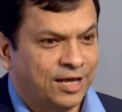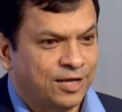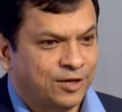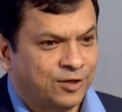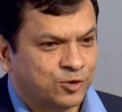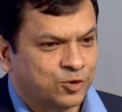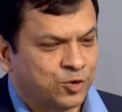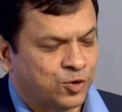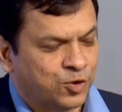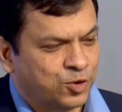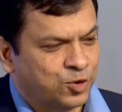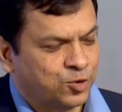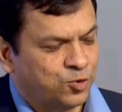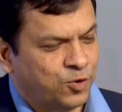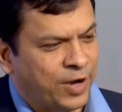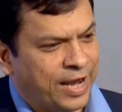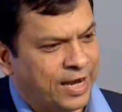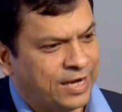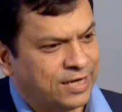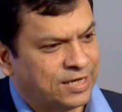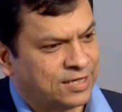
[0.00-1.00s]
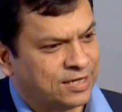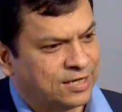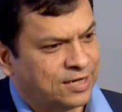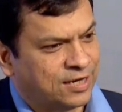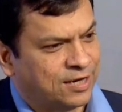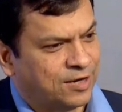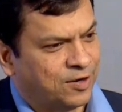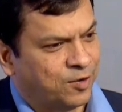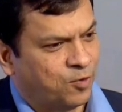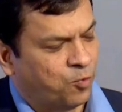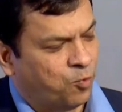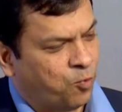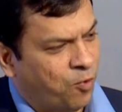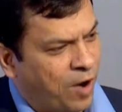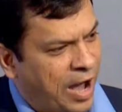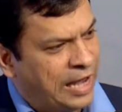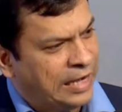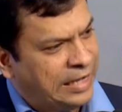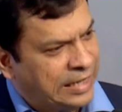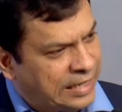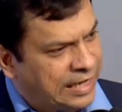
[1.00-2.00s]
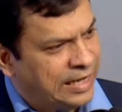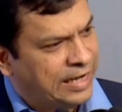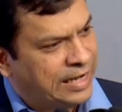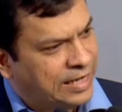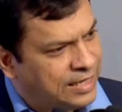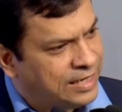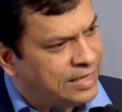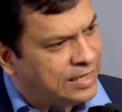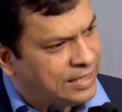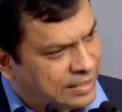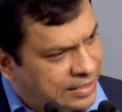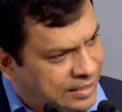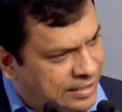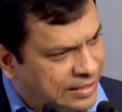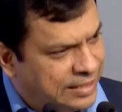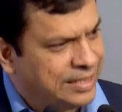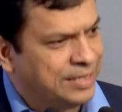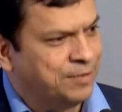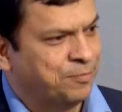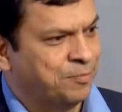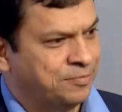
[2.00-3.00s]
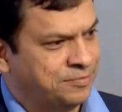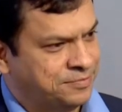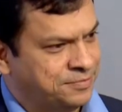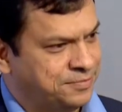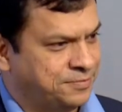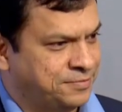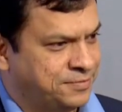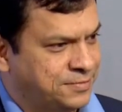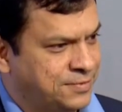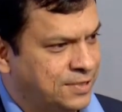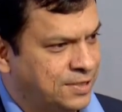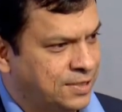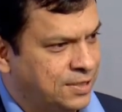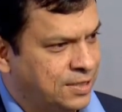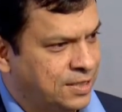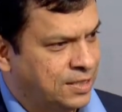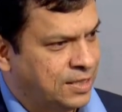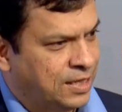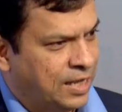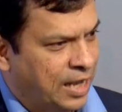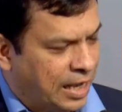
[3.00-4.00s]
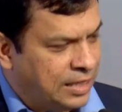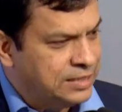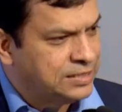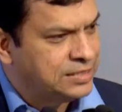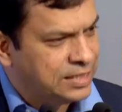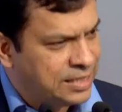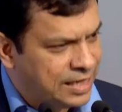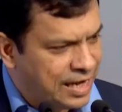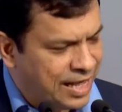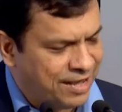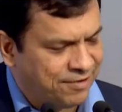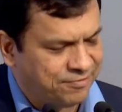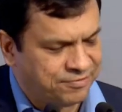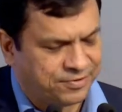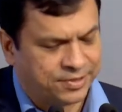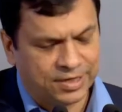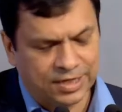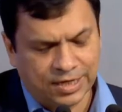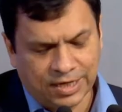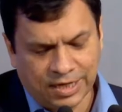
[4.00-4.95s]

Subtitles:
So you had one lady in the team, and she left.